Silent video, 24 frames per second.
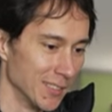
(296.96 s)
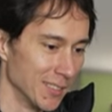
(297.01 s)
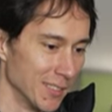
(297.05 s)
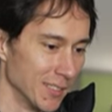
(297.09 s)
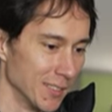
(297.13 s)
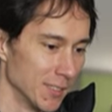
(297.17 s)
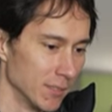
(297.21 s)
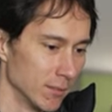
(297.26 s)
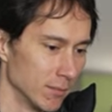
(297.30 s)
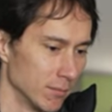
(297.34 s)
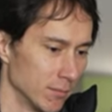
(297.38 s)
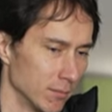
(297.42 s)

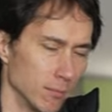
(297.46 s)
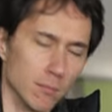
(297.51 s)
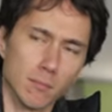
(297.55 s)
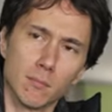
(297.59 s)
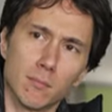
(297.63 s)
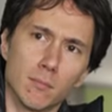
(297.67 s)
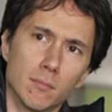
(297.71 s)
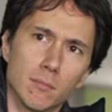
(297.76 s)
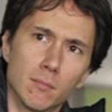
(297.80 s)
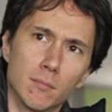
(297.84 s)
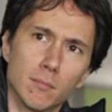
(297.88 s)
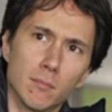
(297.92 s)

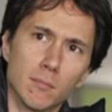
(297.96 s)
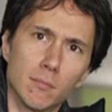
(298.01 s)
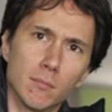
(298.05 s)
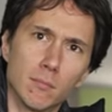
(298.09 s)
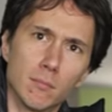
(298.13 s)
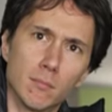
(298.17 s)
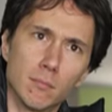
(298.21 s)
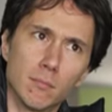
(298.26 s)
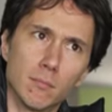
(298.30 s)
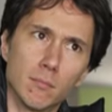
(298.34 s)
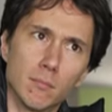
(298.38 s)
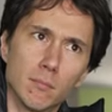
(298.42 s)

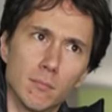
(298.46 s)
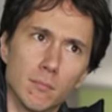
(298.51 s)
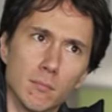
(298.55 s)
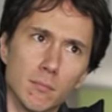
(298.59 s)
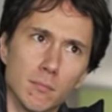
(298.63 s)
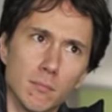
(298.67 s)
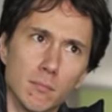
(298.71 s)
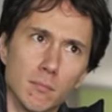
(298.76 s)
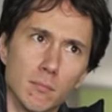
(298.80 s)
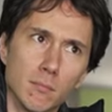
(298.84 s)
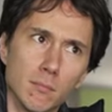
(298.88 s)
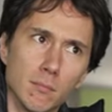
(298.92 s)

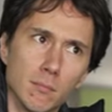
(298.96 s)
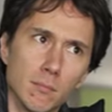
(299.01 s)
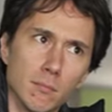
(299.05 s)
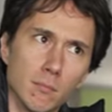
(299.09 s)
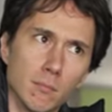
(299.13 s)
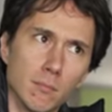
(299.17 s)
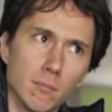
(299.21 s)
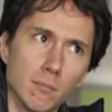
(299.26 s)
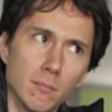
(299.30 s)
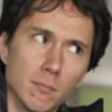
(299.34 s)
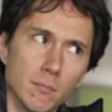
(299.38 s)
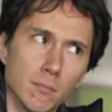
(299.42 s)

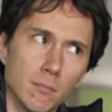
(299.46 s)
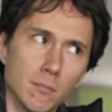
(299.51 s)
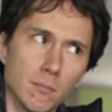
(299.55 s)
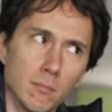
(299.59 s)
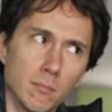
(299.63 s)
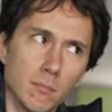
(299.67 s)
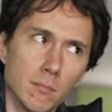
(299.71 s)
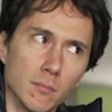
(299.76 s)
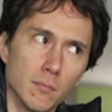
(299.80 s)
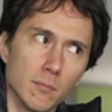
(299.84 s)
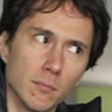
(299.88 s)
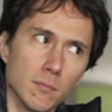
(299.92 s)

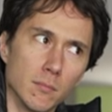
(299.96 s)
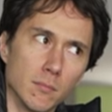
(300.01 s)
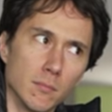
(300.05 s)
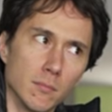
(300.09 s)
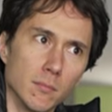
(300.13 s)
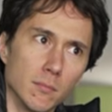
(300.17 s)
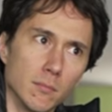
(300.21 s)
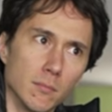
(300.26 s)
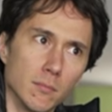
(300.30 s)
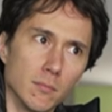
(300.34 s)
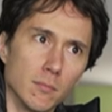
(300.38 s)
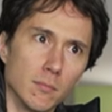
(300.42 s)

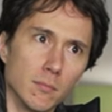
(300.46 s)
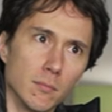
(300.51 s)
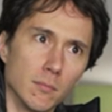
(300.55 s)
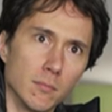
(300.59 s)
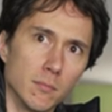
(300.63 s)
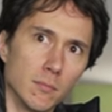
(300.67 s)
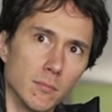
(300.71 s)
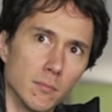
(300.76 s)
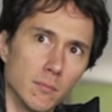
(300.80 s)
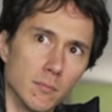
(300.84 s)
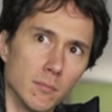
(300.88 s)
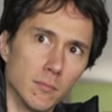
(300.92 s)

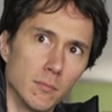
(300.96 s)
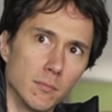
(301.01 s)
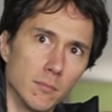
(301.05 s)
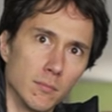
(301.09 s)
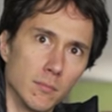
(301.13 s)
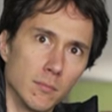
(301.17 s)
Nothing is said.